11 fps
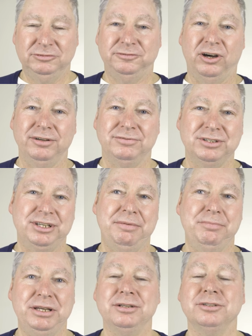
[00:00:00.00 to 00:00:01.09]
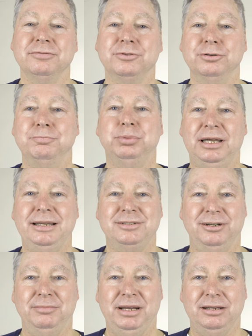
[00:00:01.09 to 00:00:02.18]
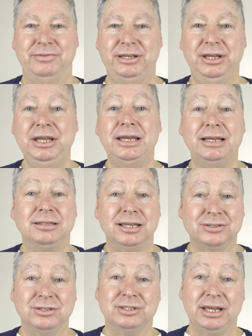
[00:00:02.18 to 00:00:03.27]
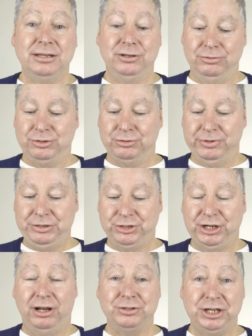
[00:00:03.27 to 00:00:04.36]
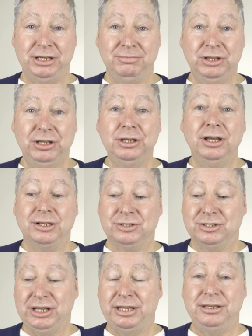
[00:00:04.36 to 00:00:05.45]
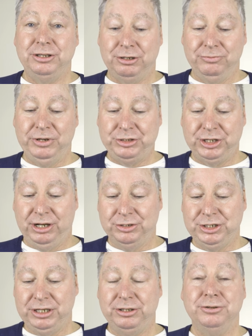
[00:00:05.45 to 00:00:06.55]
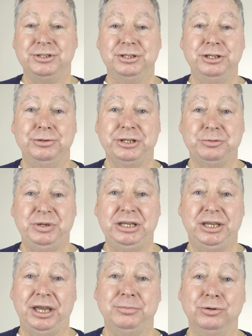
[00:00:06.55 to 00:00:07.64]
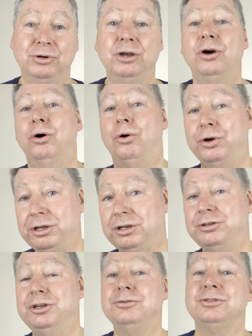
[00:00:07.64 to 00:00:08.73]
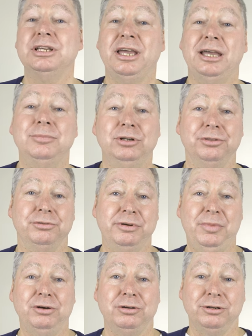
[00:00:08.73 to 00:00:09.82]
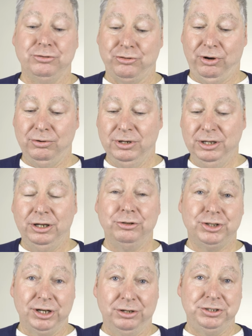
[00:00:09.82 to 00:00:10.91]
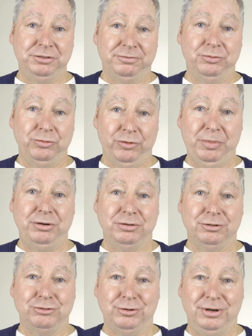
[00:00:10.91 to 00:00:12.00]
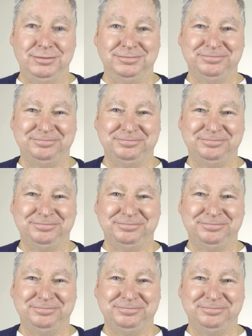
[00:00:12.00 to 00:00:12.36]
5 to 10 minutes of good playtime out of it. It doesn't take long to recharge it. As I say, you can recharge it using the USB cable or you can use the cable on the remote control and charge it from your remote control.